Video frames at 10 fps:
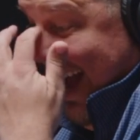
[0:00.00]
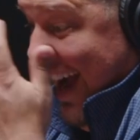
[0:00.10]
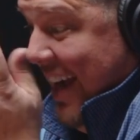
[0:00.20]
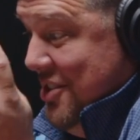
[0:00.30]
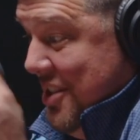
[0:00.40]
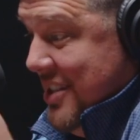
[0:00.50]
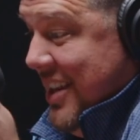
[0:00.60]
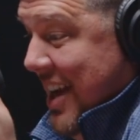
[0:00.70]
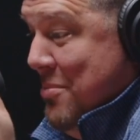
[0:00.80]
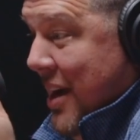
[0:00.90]
I just
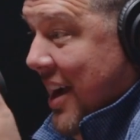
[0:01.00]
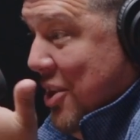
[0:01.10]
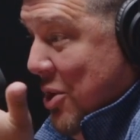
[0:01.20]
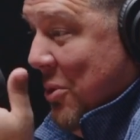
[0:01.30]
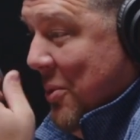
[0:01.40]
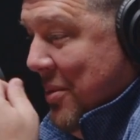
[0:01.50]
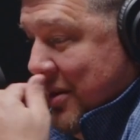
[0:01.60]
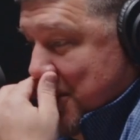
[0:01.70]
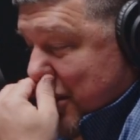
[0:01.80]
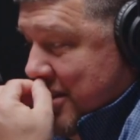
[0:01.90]
got back, and you were with
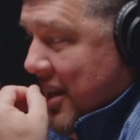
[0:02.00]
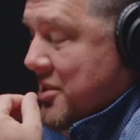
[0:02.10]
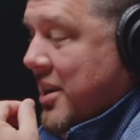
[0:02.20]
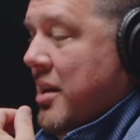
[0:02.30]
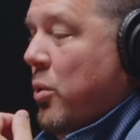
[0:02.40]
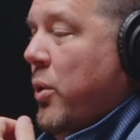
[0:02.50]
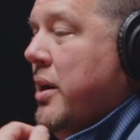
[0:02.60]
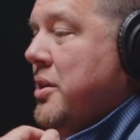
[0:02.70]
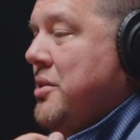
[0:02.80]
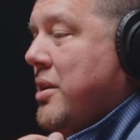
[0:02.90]
me. So it sounds kind of
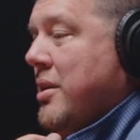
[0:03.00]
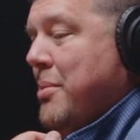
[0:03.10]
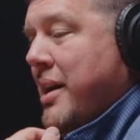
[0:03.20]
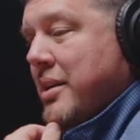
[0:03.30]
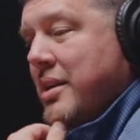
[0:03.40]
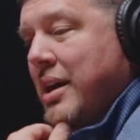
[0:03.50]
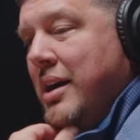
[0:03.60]
weird to talk about,